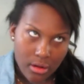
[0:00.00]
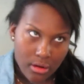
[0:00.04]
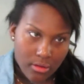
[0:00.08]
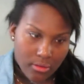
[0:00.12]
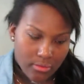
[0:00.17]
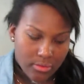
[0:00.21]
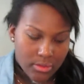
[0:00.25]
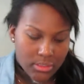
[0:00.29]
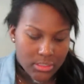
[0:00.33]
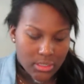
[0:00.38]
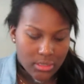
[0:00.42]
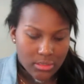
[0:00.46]

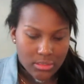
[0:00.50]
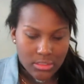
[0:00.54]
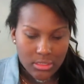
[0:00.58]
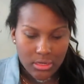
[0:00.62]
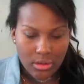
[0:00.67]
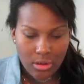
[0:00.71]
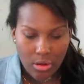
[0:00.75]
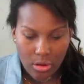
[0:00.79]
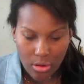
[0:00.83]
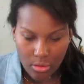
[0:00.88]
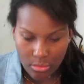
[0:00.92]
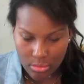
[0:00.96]
results in
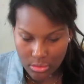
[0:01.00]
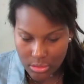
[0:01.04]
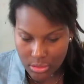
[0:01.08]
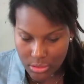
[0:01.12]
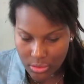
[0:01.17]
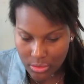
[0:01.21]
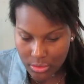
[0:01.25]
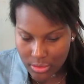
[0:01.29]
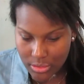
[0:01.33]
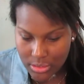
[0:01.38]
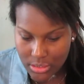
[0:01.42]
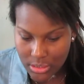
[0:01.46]
cold
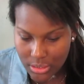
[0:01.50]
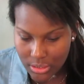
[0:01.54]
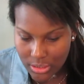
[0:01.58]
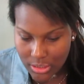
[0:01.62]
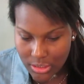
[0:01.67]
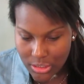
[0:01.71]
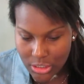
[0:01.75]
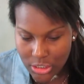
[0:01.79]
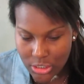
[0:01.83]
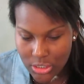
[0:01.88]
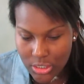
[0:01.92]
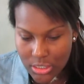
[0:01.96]
sores, so
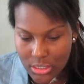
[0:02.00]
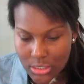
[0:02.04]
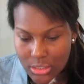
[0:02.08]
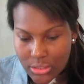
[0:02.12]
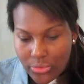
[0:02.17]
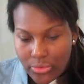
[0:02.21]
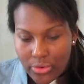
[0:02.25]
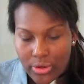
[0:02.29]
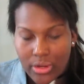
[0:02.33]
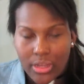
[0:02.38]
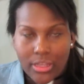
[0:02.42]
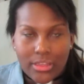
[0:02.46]
let's just
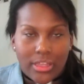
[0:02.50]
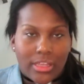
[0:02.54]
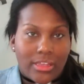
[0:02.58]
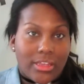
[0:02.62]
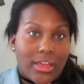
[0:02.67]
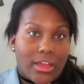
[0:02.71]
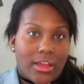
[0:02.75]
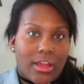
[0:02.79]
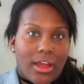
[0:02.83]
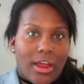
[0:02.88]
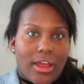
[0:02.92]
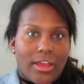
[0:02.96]
forget that
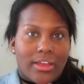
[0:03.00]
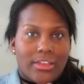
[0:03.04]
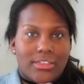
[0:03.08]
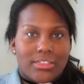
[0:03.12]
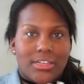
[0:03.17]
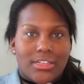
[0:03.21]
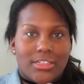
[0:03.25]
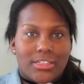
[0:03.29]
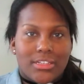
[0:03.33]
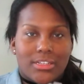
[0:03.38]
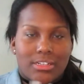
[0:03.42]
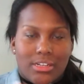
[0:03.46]
that guy
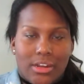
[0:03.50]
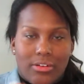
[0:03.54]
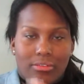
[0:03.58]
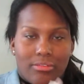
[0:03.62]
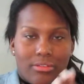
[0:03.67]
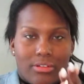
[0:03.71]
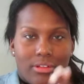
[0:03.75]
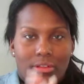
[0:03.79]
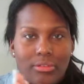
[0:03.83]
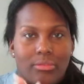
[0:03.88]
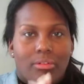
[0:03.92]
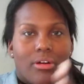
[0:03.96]
exists because I
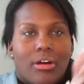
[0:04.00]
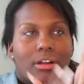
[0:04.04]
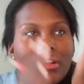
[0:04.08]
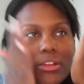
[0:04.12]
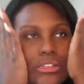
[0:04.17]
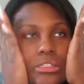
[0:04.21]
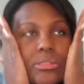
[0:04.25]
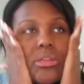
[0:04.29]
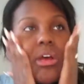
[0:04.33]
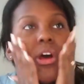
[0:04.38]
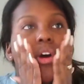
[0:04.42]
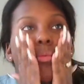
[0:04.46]
really wanted
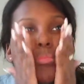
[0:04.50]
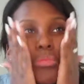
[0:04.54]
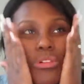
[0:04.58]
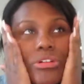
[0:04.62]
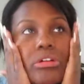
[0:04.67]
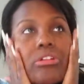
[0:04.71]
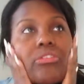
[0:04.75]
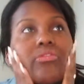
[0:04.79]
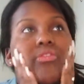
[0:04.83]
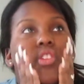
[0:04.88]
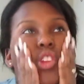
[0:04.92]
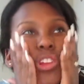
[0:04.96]
to
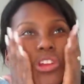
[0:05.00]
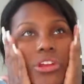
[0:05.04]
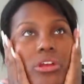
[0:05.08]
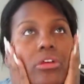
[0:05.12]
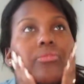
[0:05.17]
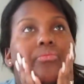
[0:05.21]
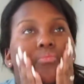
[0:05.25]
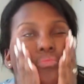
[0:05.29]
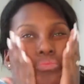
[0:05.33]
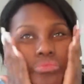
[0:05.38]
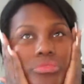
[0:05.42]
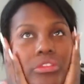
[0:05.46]
upload a video.
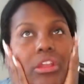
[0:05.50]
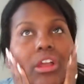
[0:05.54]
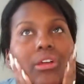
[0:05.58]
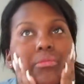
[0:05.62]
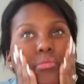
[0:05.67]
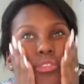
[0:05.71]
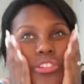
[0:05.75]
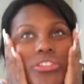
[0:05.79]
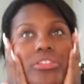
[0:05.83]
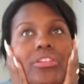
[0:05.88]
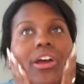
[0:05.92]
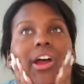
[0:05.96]
I'm
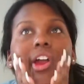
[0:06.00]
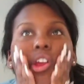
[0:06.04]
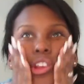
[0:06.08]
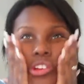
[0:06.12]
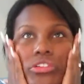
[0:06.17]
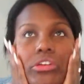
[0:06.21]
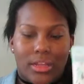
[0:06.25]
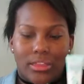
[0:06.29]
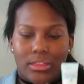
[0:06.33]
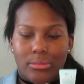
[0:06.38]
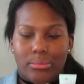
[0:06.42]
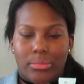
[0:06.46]
just
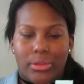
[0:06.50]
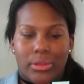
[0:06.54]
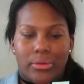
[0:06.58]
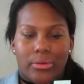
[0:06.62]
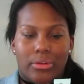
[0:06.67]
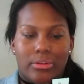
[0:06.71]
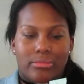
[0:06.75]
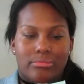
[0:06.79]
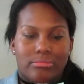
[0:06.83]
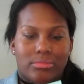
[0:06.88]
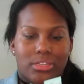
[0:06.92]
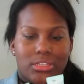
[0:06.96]
hydrated. The big
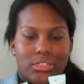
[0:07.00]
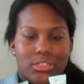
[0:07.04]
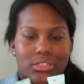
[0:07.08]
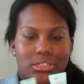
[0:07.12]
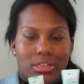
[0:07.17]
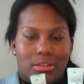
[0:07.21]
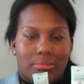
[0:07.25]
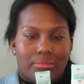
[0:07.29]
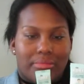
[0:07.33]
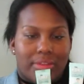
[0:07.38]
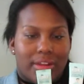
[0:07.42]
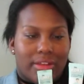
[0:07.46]
one. This is
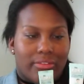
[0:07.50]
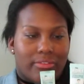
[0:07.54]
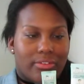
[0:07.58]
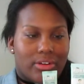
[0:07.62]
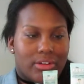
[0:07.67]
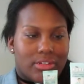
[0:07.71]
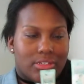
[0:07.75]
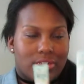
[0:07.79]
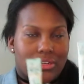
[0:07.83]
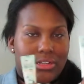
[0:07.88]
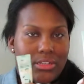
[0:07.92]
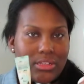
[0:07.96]
the mini
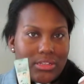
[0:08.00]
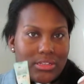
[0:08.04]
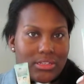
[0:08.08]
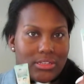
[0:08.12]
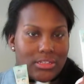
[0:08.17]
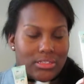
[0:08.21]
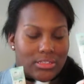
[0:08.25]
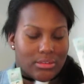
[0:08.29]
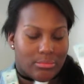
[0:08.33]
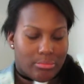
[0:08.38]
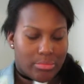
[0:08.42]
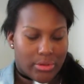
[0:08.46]
version. This
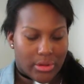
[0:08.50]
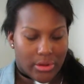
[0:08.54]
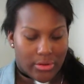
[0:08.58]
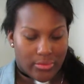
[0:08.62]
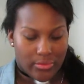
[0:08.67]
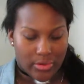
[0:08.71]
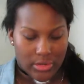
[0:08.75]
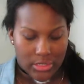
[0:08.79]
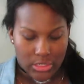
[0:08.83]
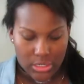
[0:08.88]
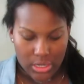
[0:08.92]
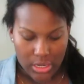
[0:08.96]
is the bigger
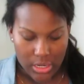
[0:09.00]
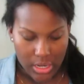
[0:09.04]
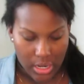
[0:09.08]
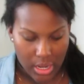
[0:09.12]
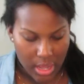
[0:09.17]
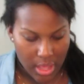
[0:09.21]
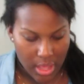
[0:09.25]
version.